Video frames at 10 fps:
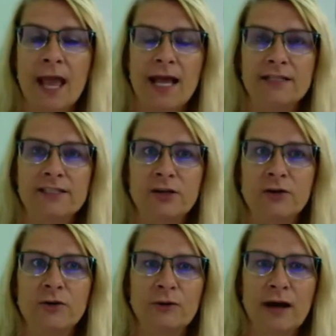And
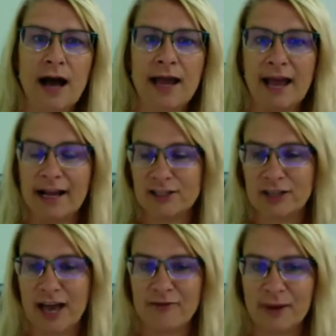so I
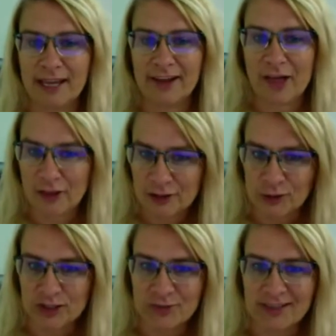actually have my ELL
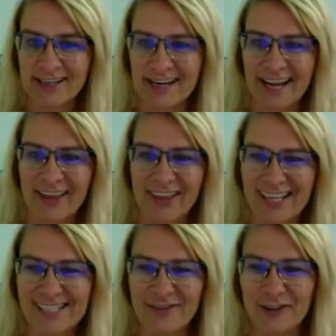endorsement, and I got
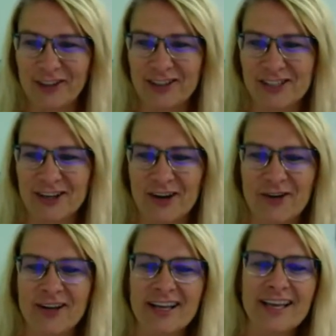that several years
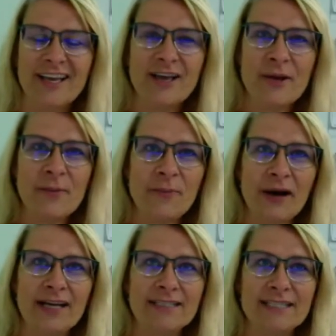ago.
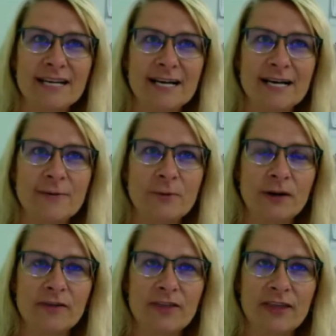But
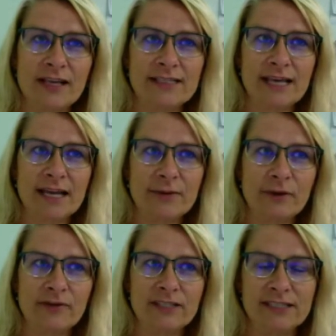one of the things that
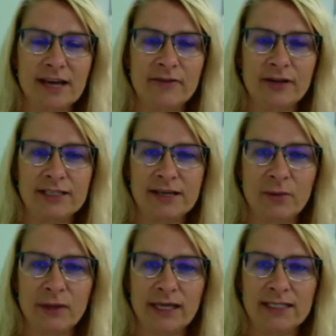we've discovered is
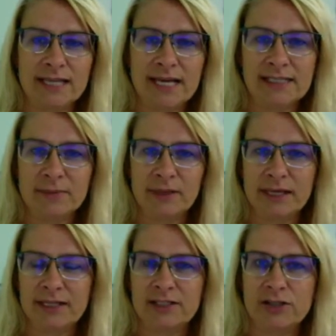that we can take some
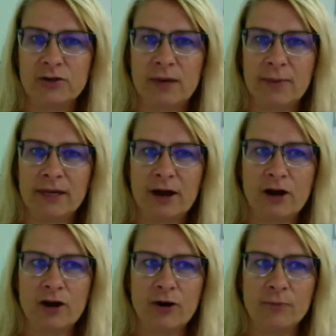kids who maybe
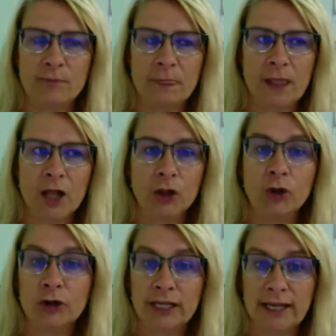are
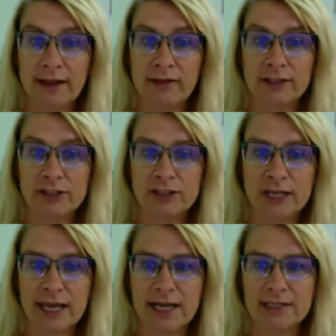learning
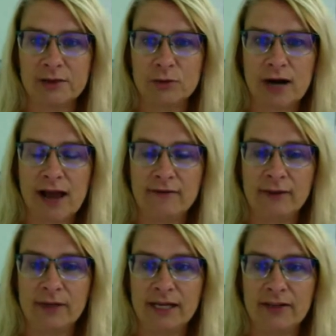English and or have
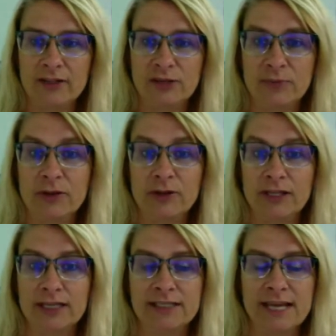limited English
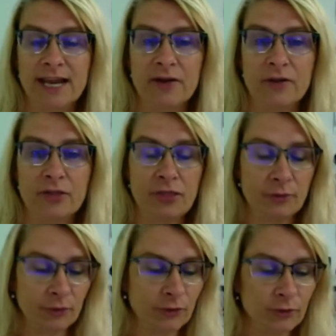abilities, and
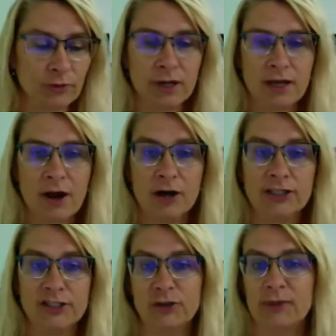through our
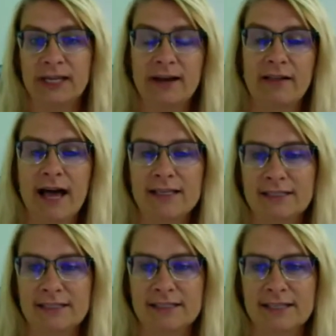digital media
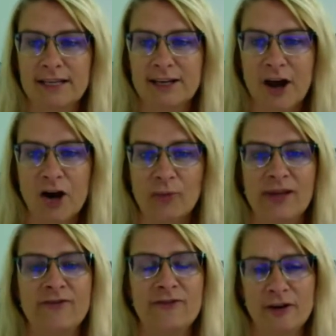classes are
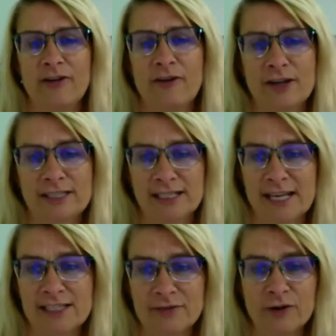being very, very
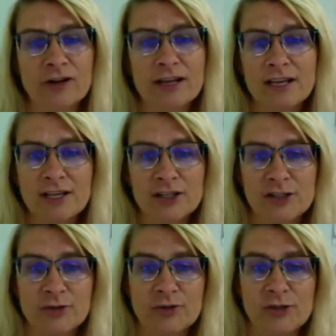successful.
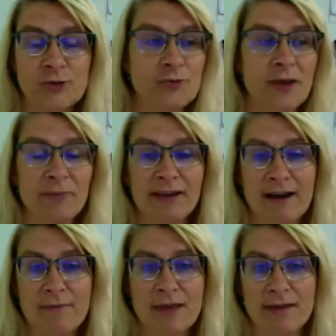Students who maybe
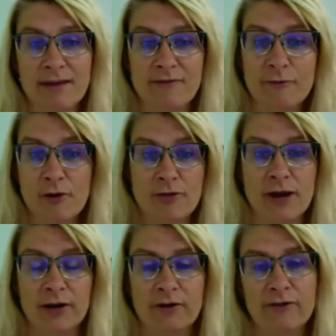come in 4th
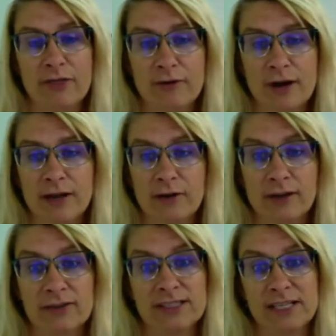grade or 5th grade or
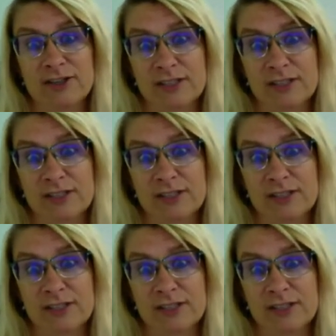even 6th or